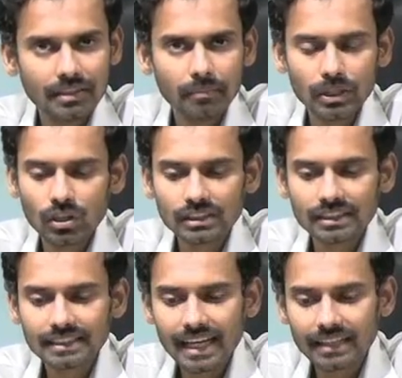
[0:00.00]
because his
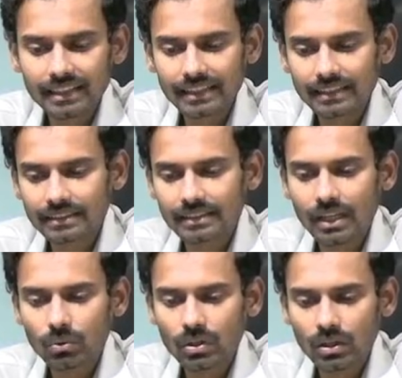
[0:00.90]
salary is
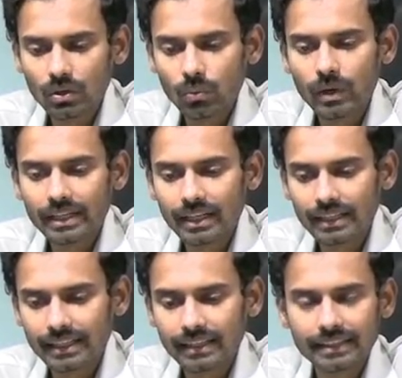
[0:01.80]
now
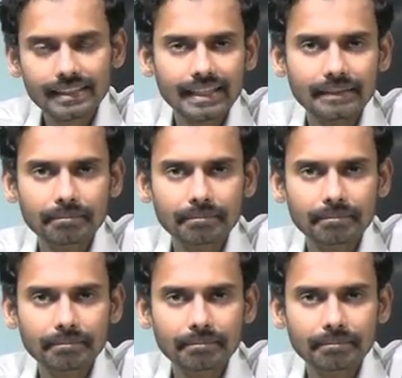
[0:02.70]
110.